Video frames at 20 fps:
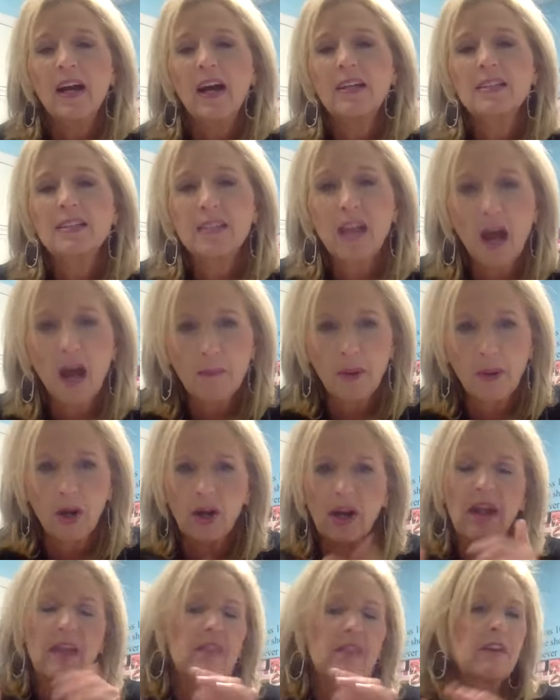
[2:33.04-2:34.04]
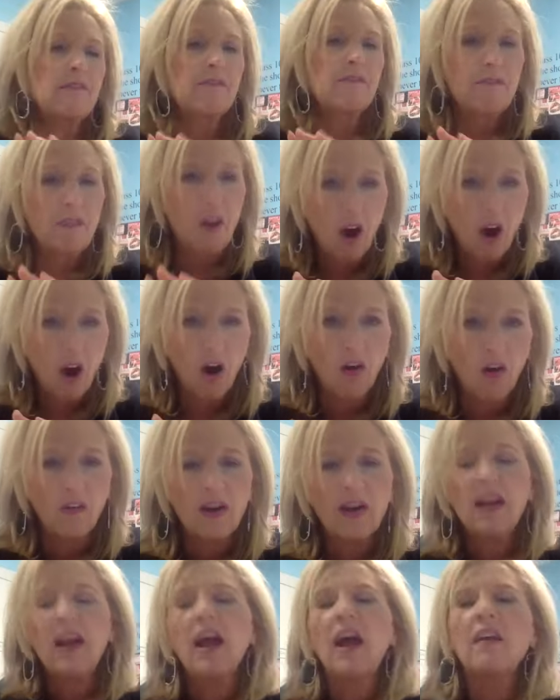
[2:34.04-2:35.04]
summer and then fall
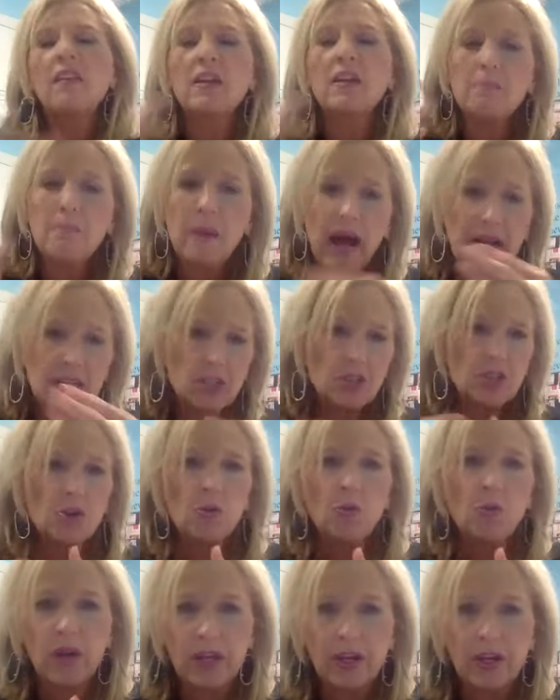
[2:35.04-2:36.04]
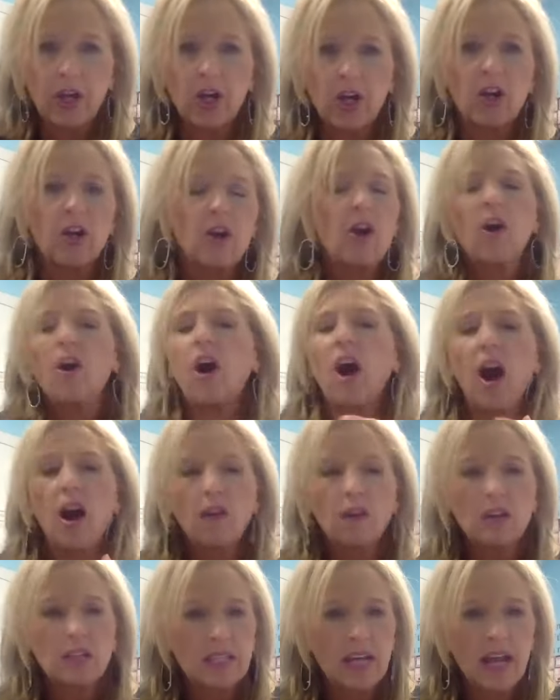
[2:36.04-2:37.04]
and then back to winter,
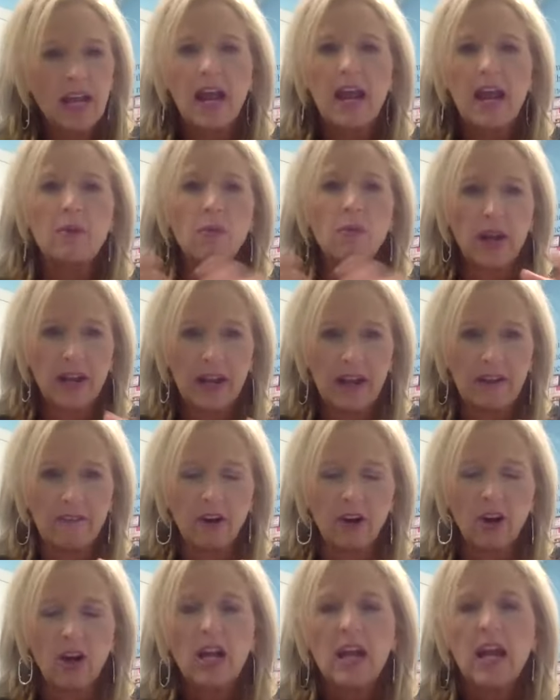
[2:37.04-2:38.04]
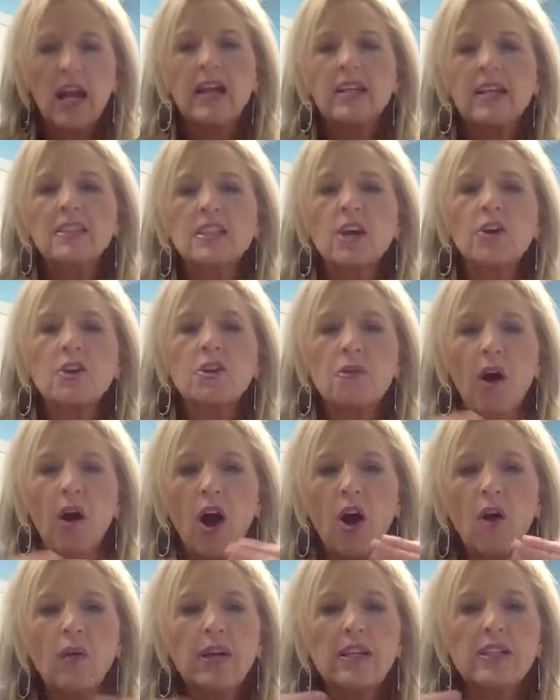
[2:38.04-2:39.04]
holiday, whatever. And so you
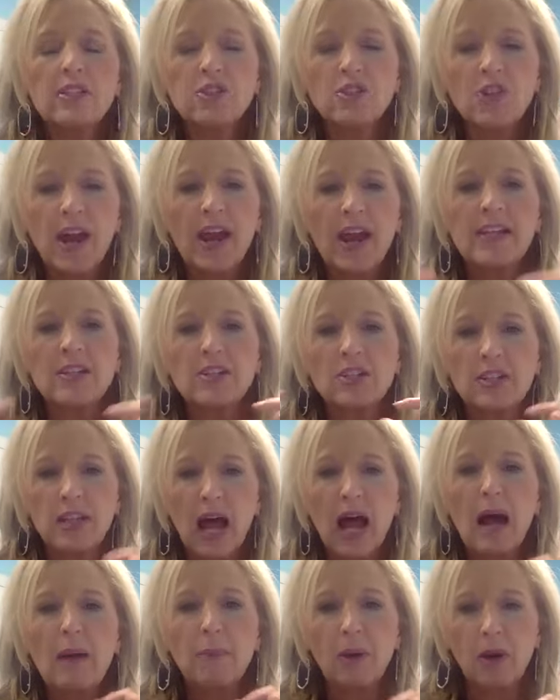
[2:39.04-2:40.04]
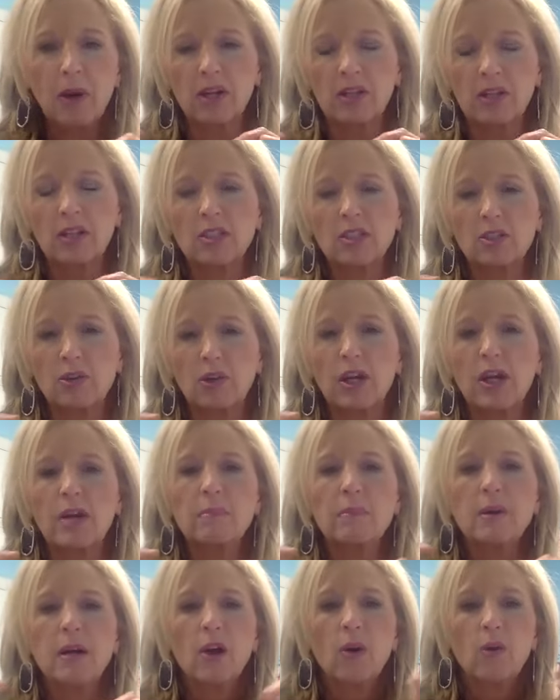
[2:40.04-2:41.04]
always change that part of the
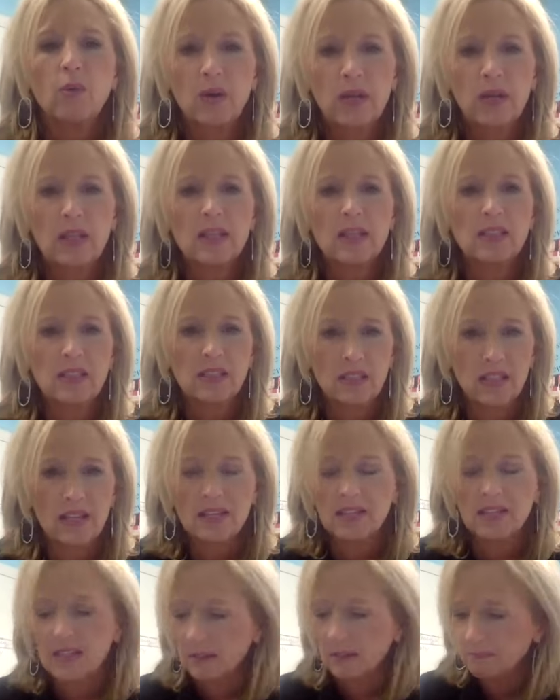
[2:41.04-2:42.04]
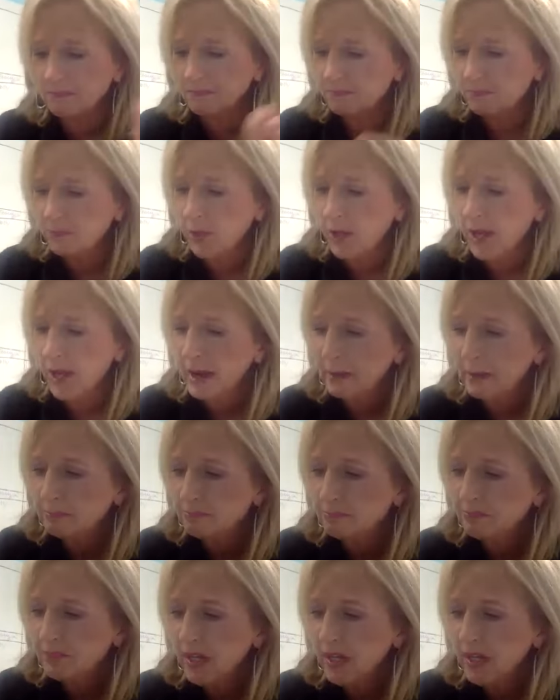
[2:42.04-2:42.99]
script with the season, okay?